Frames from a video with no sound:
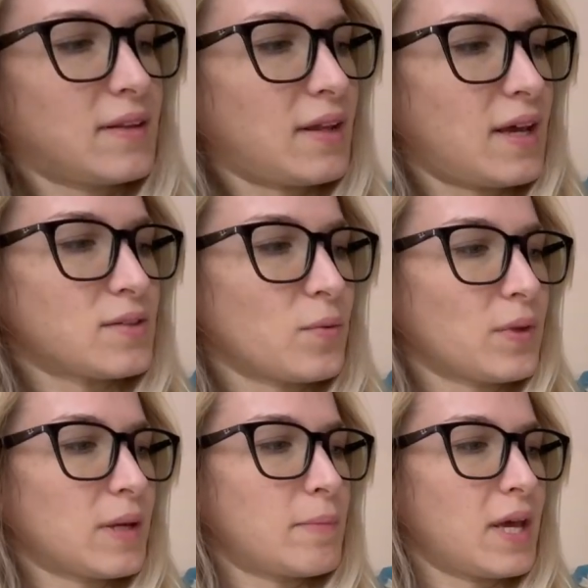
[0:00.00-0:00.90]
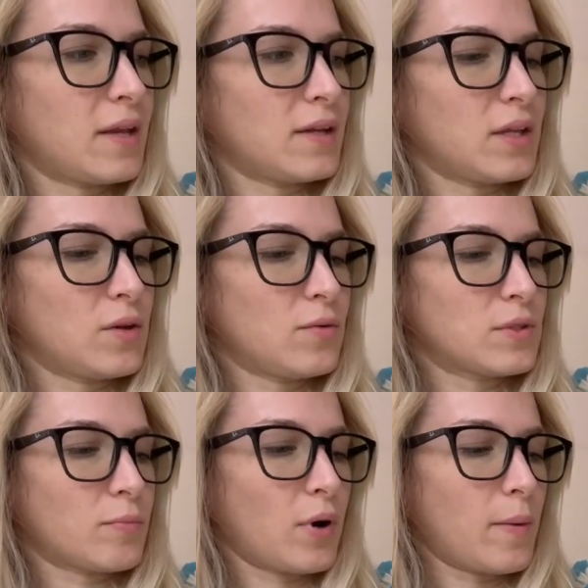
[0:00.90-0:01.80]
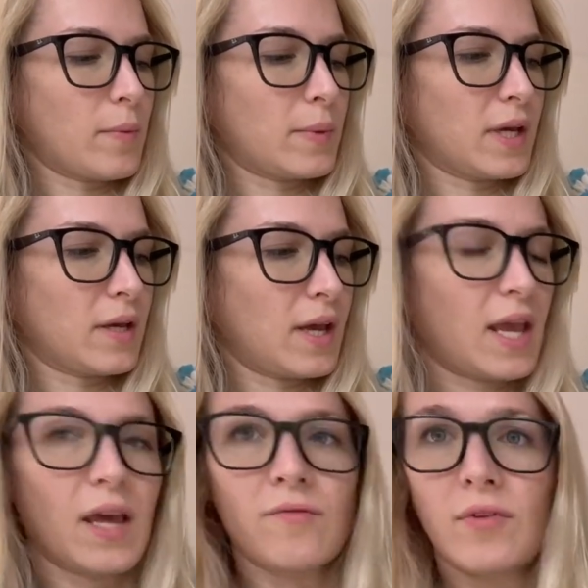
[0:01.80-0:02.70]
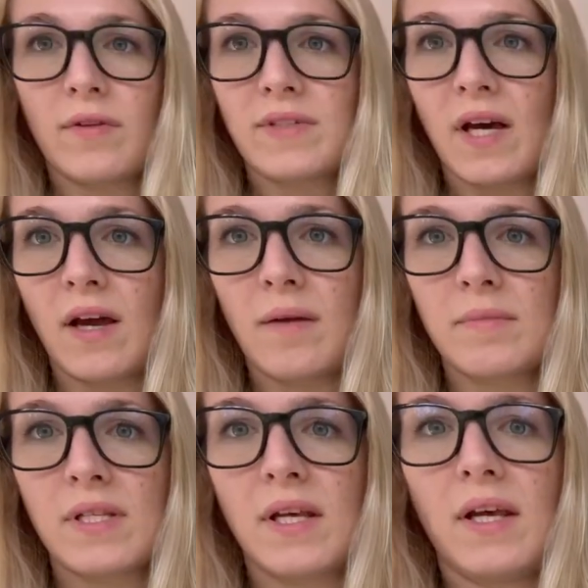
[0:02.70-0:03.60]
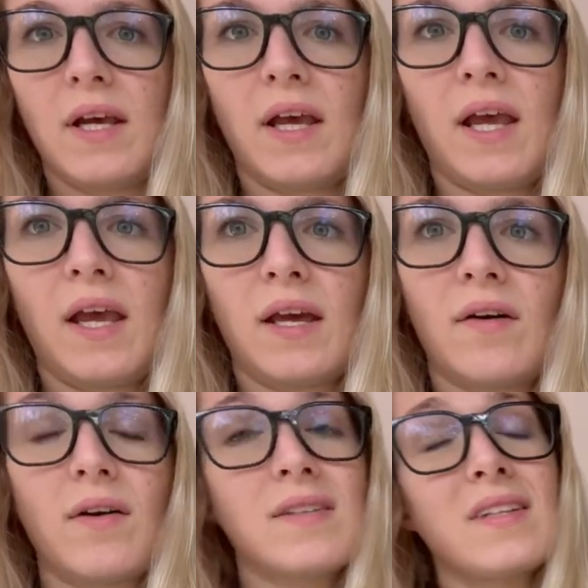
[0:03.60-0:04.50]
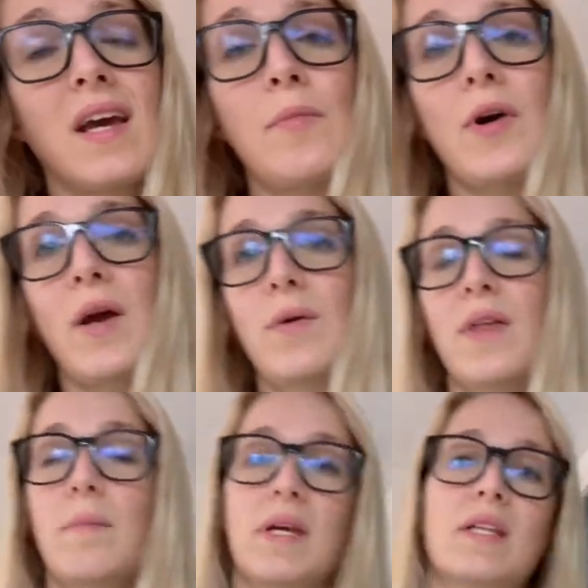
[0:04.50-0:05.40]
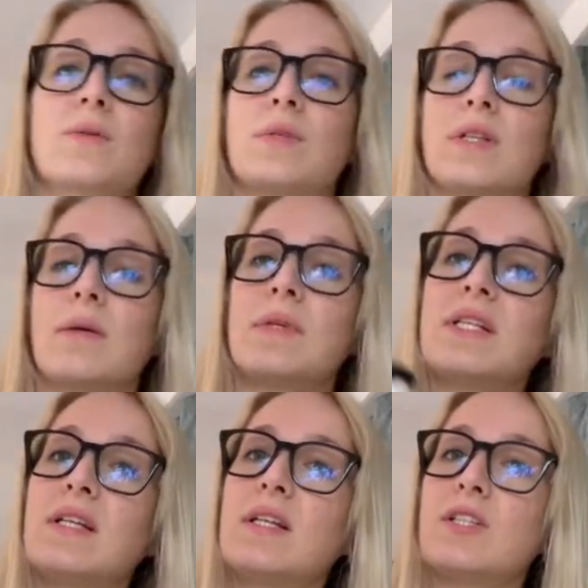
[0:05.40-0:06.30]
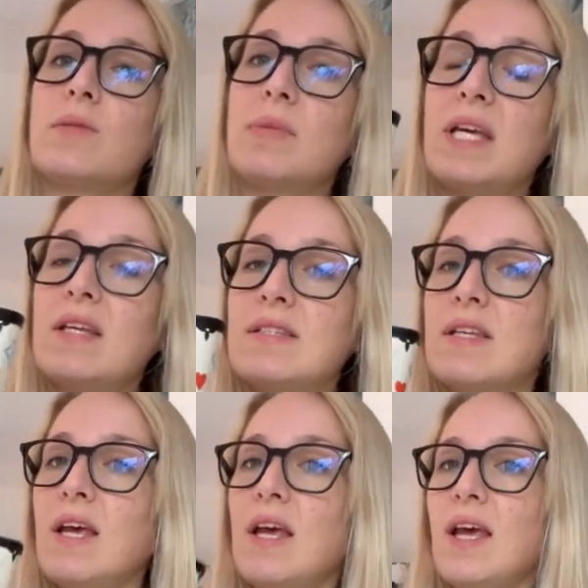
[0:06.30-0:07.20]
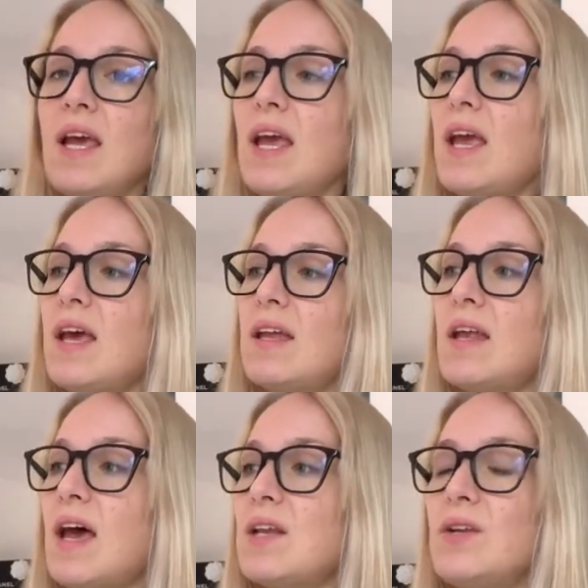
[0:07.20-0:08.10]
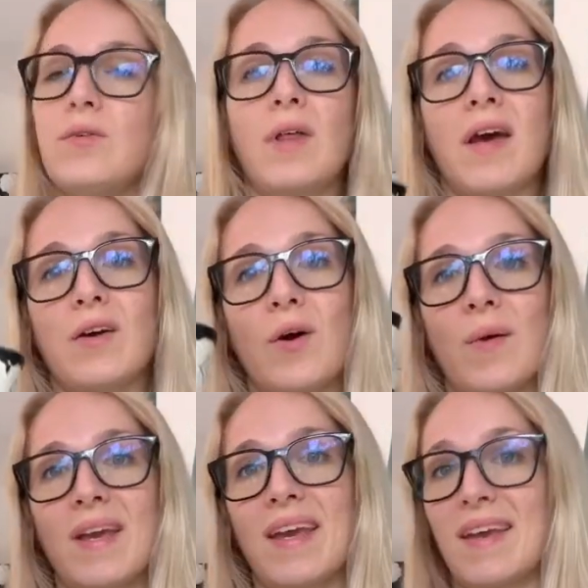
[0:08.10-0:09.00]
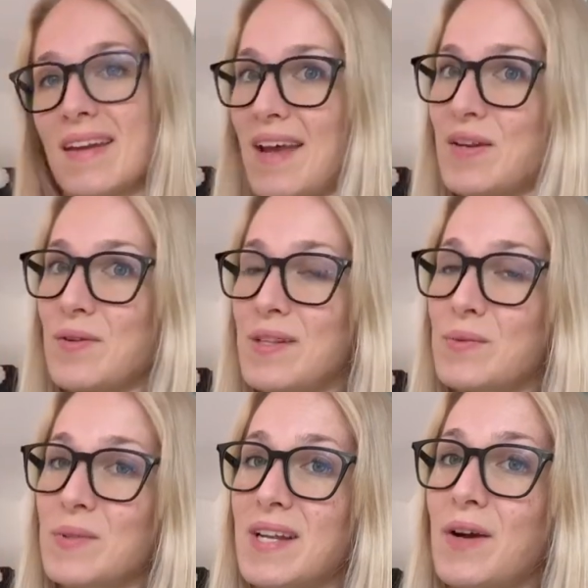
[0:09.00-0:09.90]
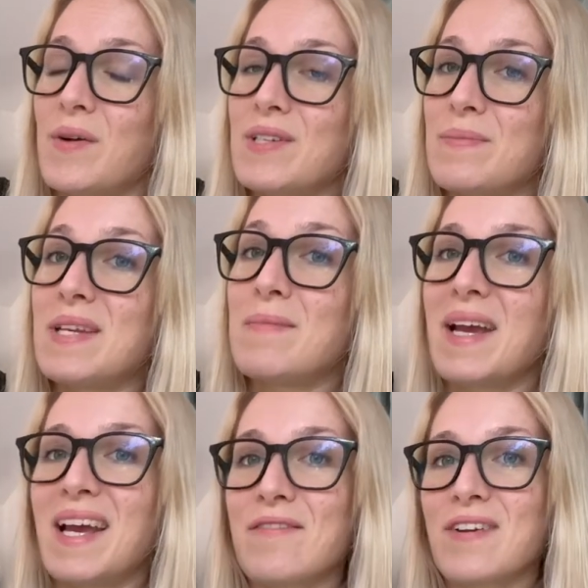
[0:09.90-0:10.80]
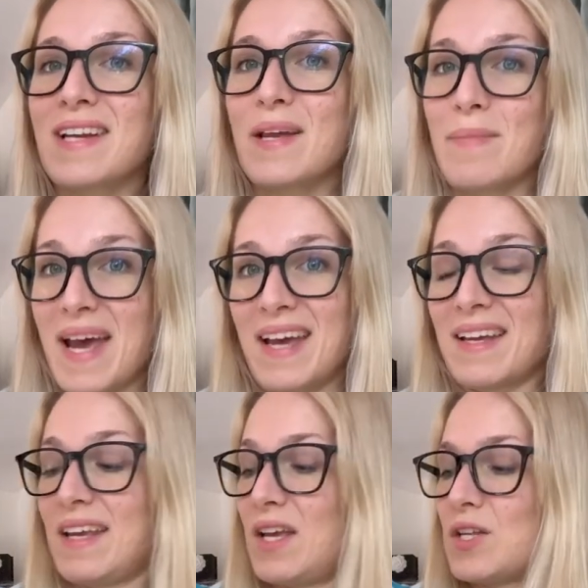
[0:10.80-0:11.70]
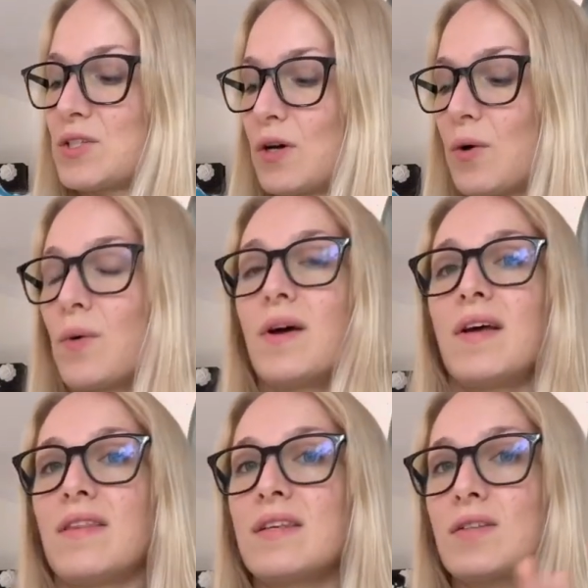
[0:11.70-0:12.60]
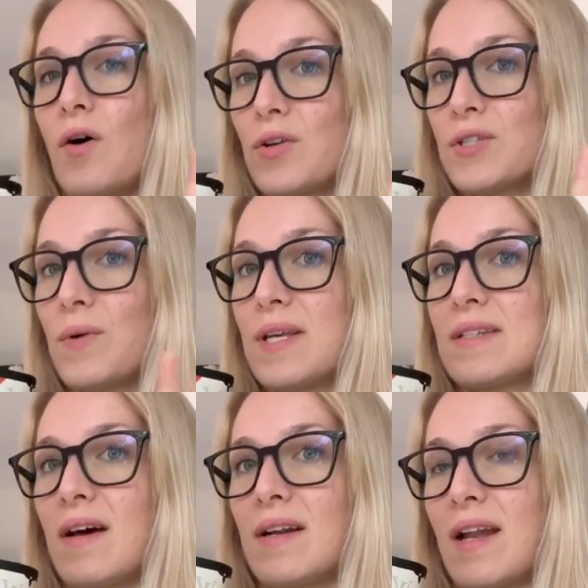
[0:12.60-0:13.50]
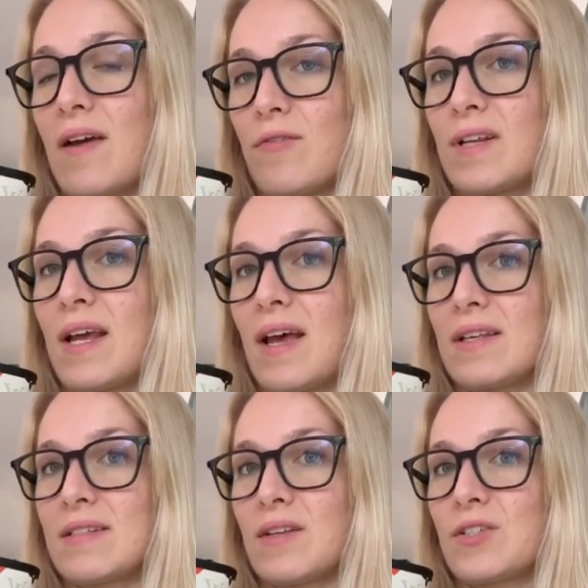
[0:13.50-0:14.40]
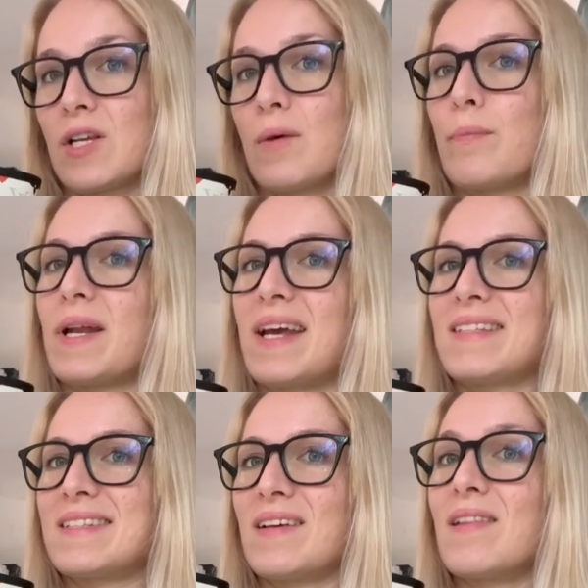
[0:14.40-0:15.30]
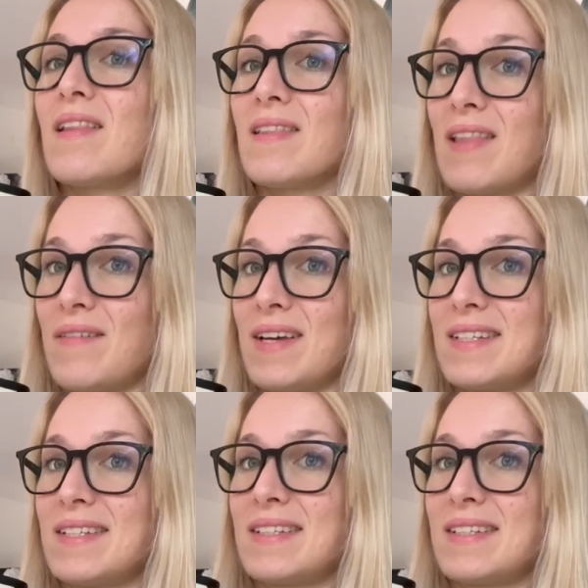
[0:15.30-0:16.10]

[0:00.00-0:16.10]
has only been used probably a handful of times. And honestly, I'm okay with that because it was a limited edition piece and I knew that going in, I knew this was not going to be my everyday bag. So this also is not an everyday SLG, but I still love it.